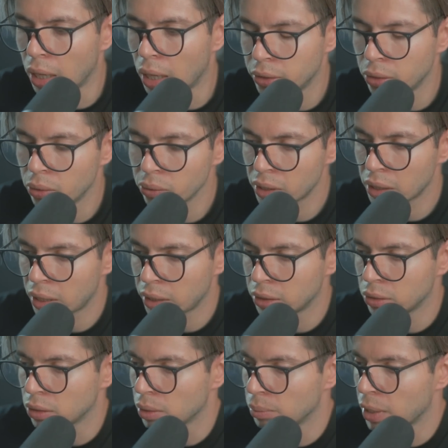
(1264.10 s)
don't think I
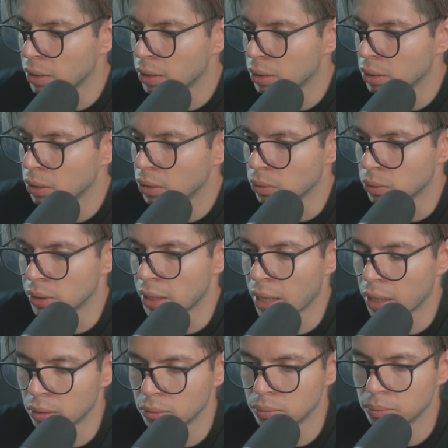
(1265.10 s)
talk about it all
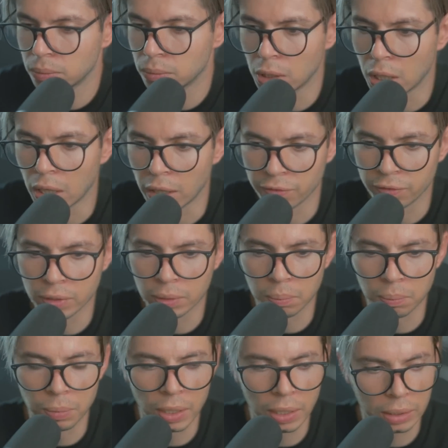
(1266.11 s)
that often,
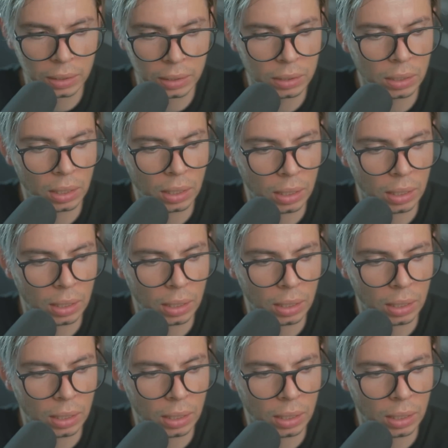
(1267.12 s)
but